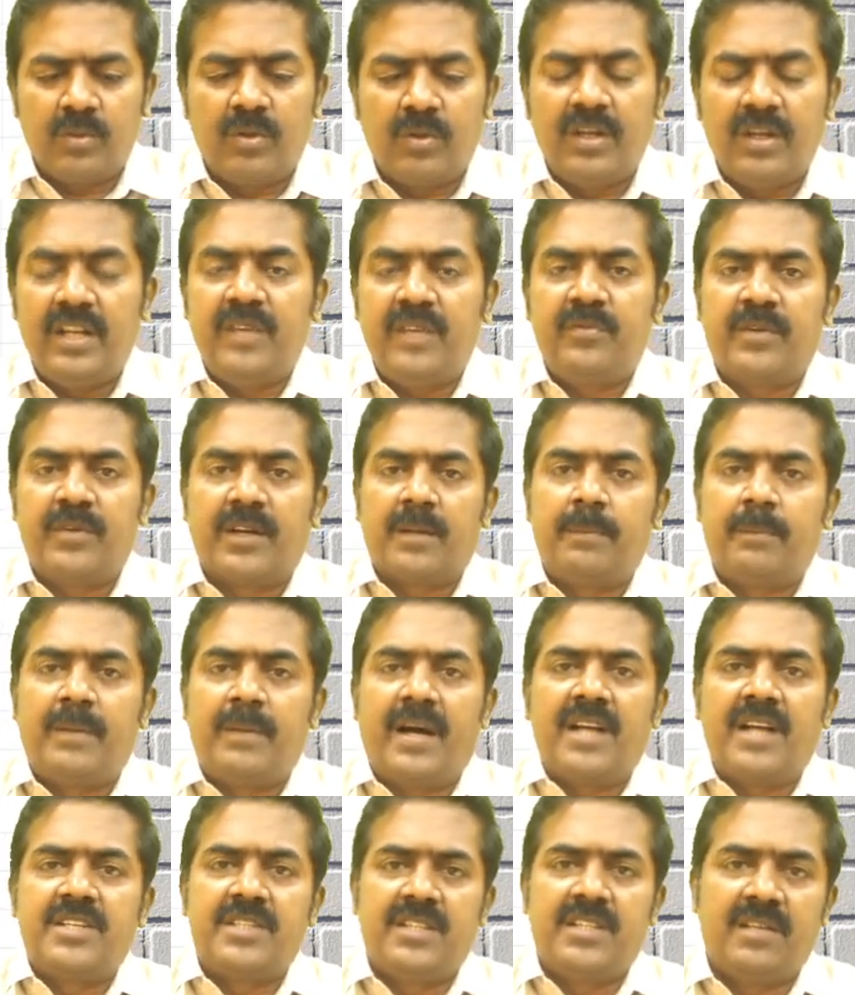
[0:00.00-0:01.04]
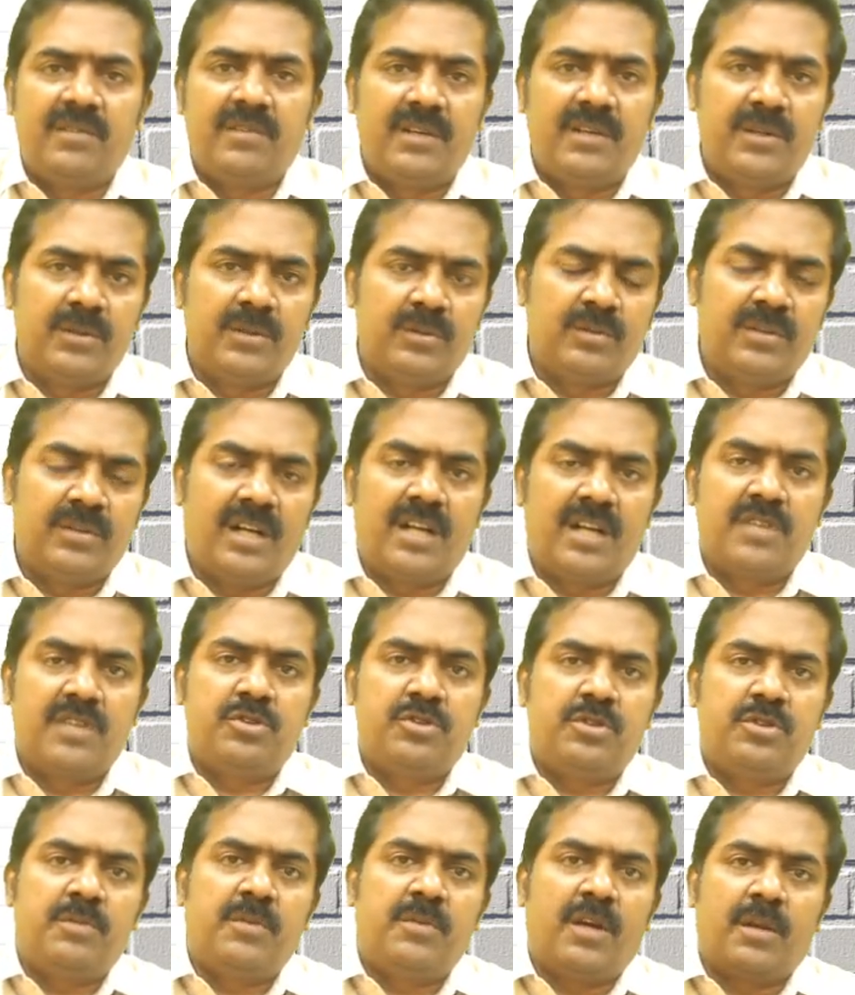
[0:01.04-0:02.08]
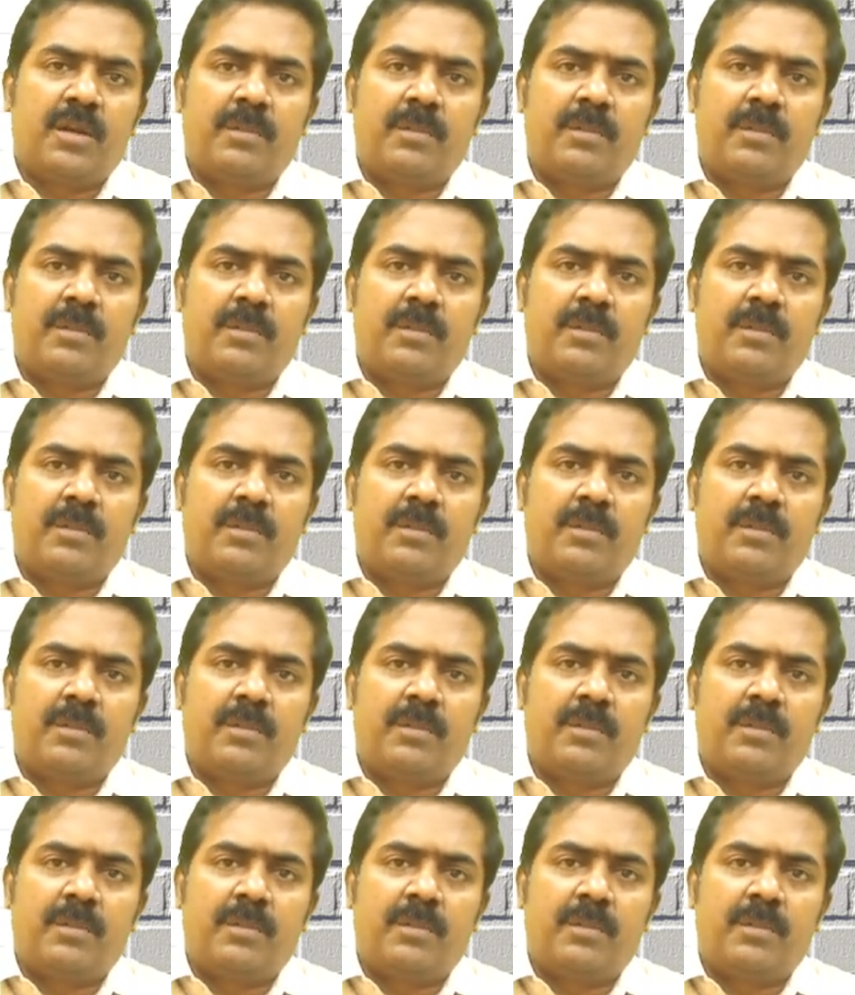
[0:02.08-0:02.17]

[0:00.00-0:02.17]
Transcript: Only for a batch they will do. Let us assume you are